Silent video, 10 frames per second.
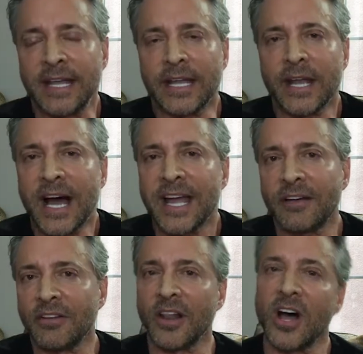And I
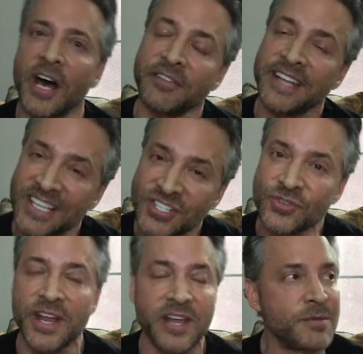have a lot of
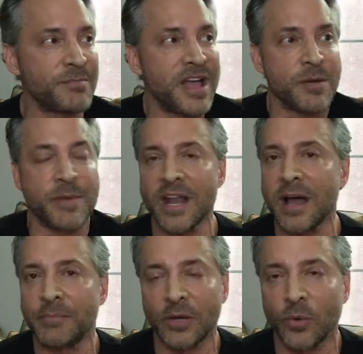history you may or
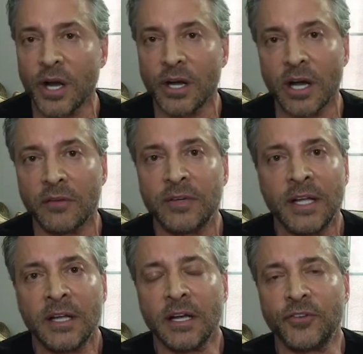may not be aware
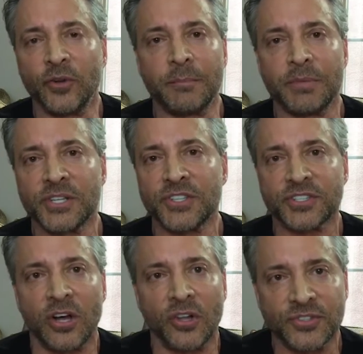of doing
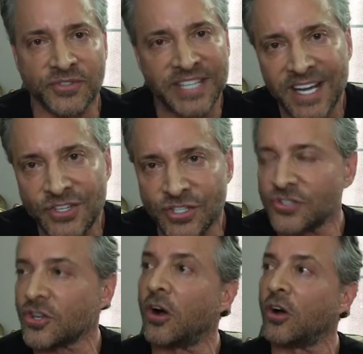business
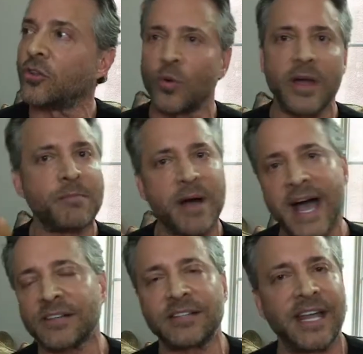consultations all the way
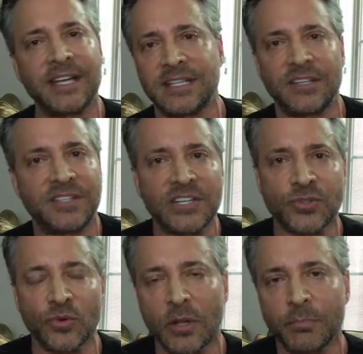back to
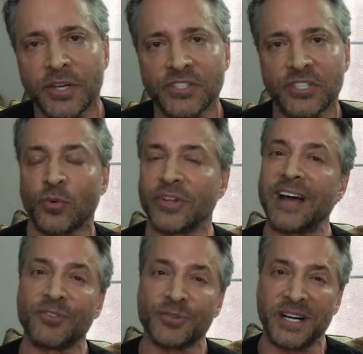AT&T School of Business,
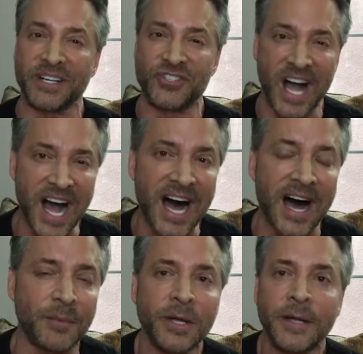where that was my
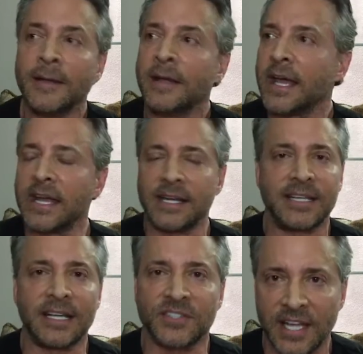job at
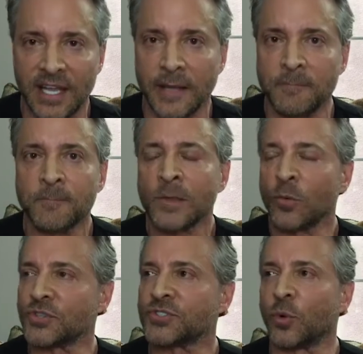AT&T,
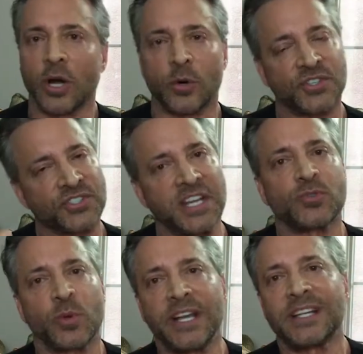was to work with
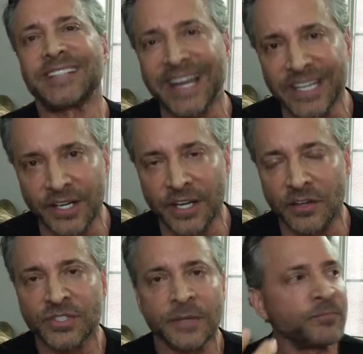C-suite
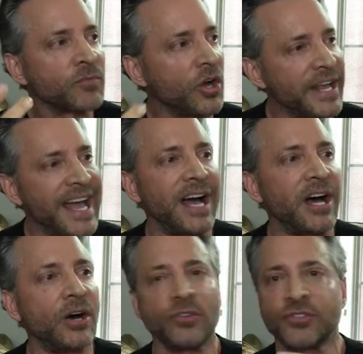executives on
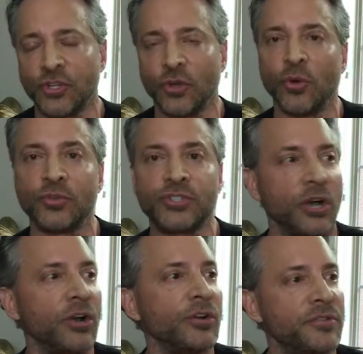how to
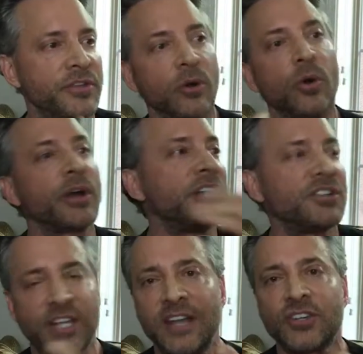turn their
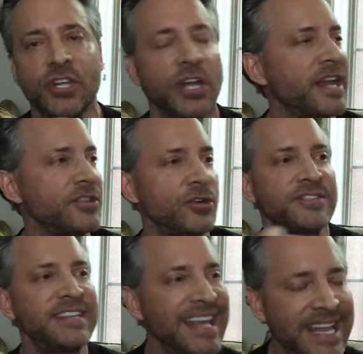organization and
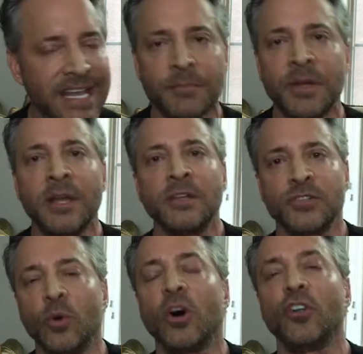their team
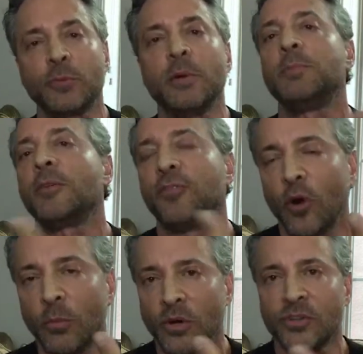to ultimate
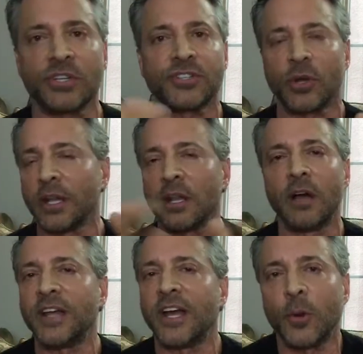performers. And so I
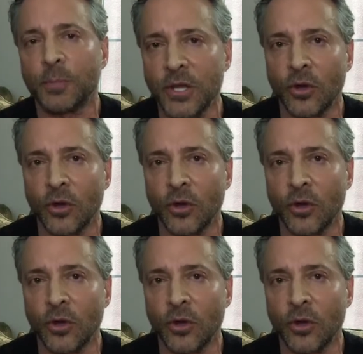love to help